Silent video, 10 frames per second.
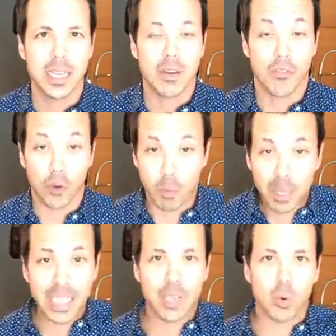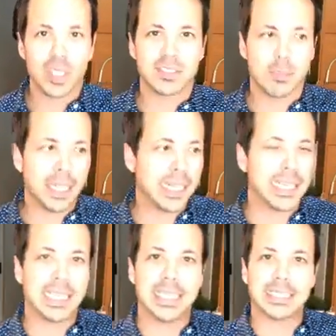for me was the meaning
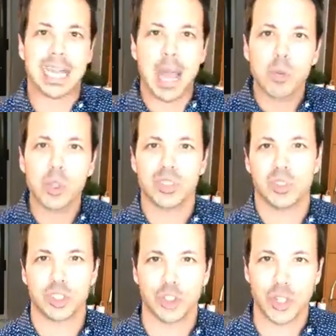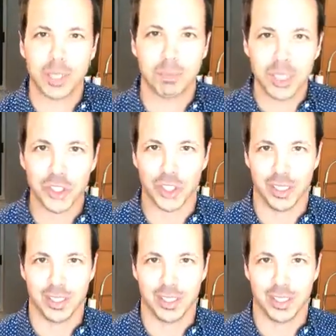is I'm going to a trade mission